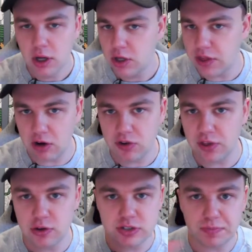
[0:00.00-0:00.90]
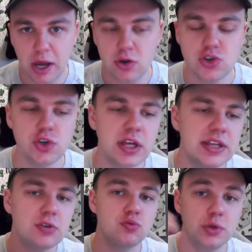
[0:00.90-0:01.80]
£30,000, you can
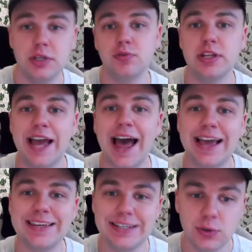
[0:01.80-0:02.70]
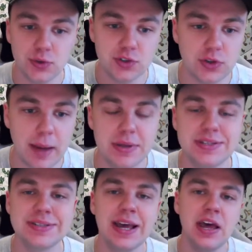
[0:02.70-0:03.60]
get really, really high yields. So that
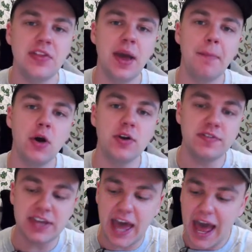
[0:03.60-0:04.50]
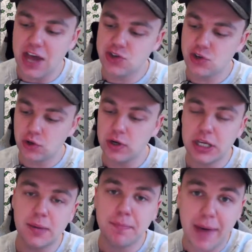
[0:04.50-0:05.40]
means the amount of cash you're going to
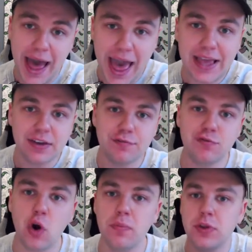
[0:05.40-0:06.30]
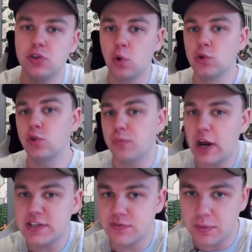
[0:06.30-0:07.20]
get back from the total
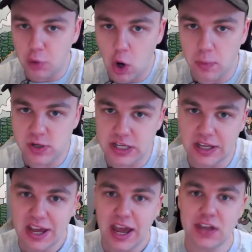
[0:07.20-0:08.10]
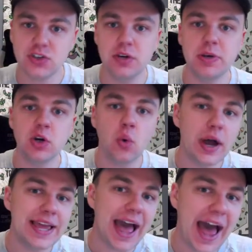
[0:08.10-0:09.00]
price of the property is going to be
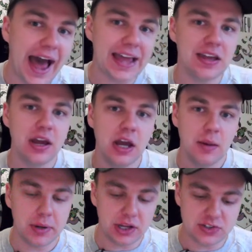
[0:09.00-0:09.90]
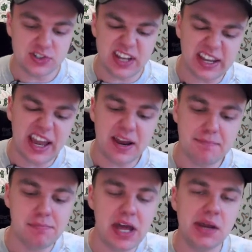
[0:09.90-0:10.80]
quite high, because there's a kind of
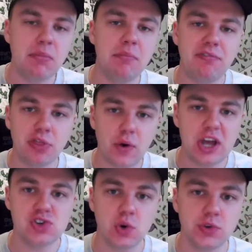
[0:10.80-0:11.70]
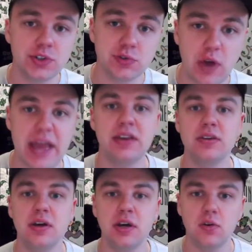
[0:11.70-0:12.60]
minimum threshold to rent.
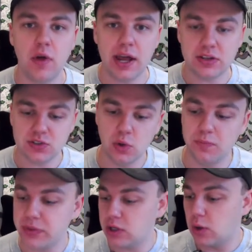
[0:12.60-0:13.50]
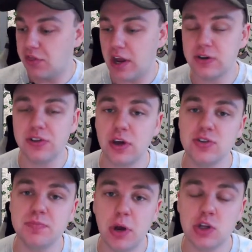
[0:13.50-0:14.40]
Right, so a
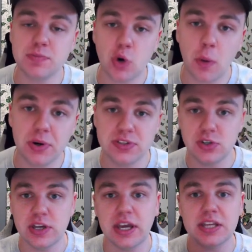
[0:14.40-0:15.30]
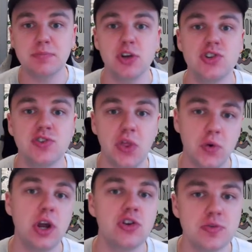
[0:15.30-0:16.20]
£30,000 property, you could get as much as
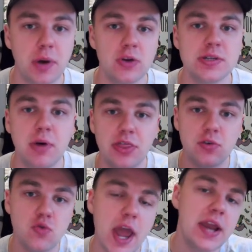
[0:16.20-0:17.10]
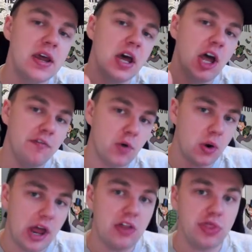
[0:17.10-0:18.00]
£300 a month in rent for
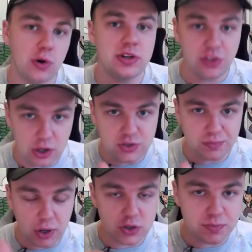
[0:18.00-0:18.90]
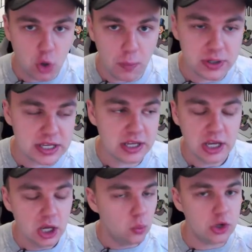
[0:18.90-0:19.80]
that £30,000 property,
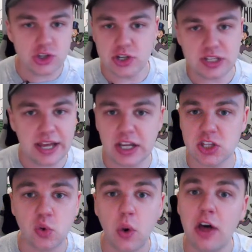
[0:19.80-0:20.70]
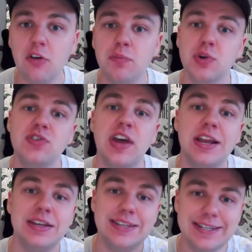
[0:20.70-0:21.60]
which is like a
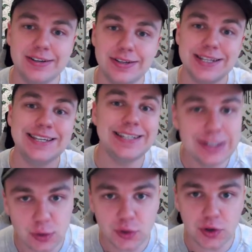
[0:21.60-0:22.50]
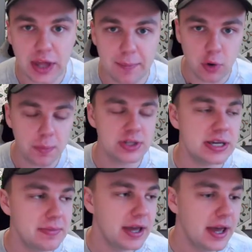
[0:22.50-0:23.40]
12% yearly yield on that
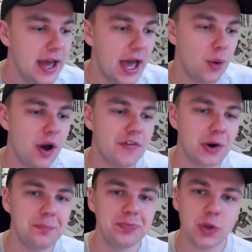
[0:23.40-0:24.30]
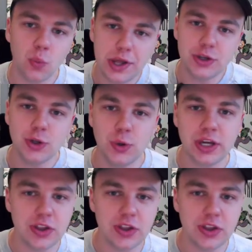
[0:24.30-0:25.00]
property. However, when you look at the